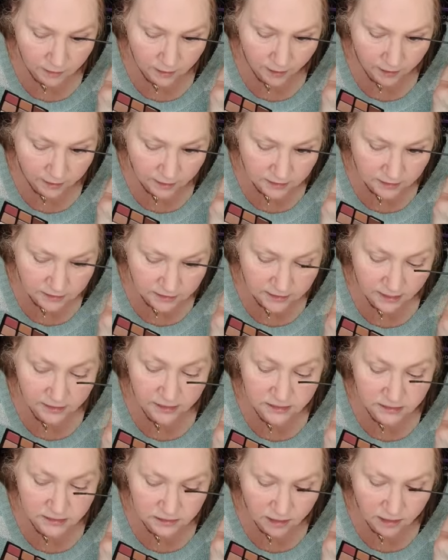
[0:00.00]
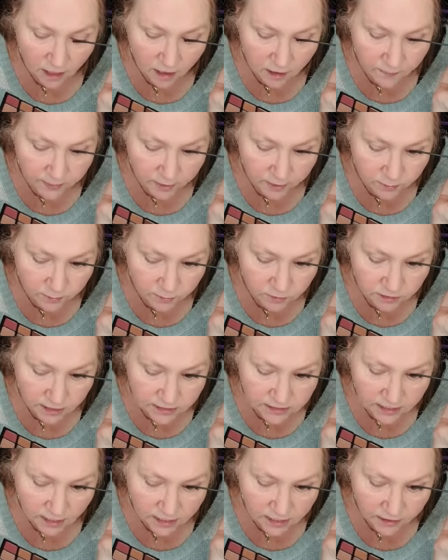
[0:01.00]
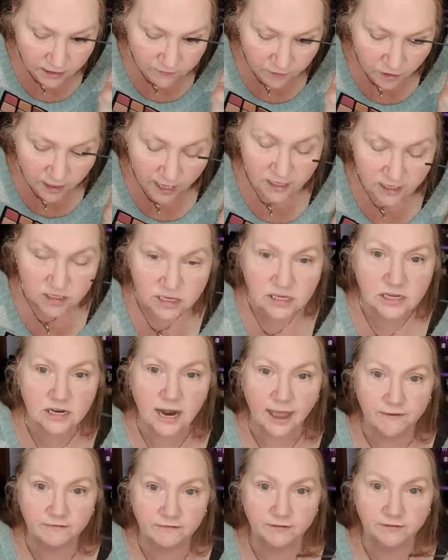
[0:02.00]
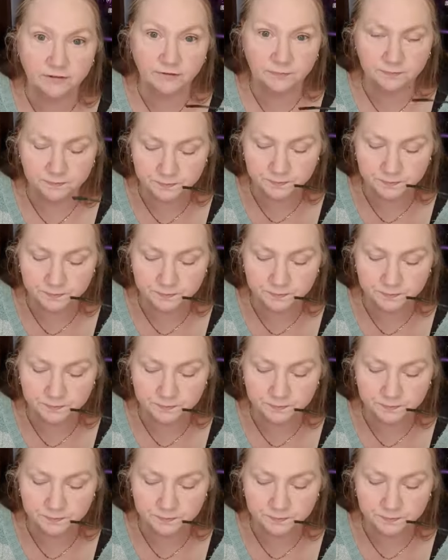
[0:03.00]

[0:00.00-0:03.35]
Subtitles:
Now, as I said, this is totally buildable, so it's going to give your lashes length,